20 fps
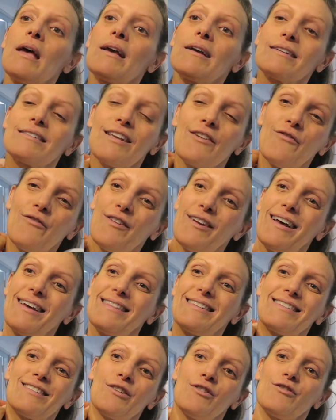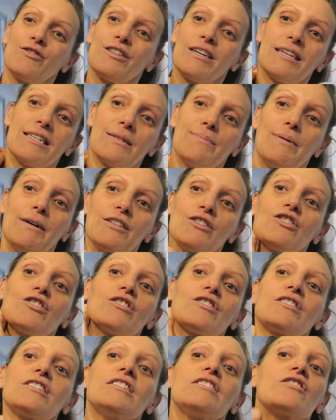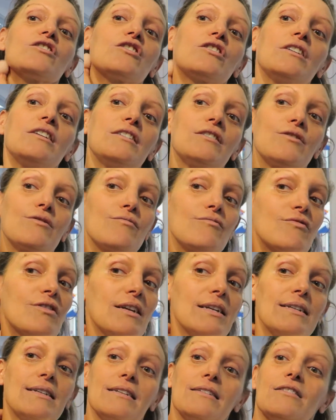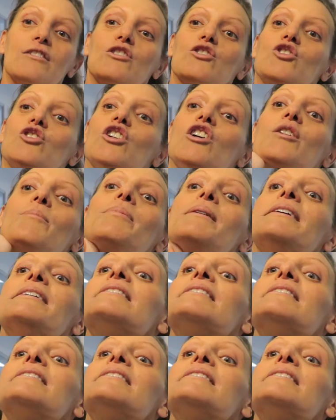because I feel like this konjac sponge is really does the job,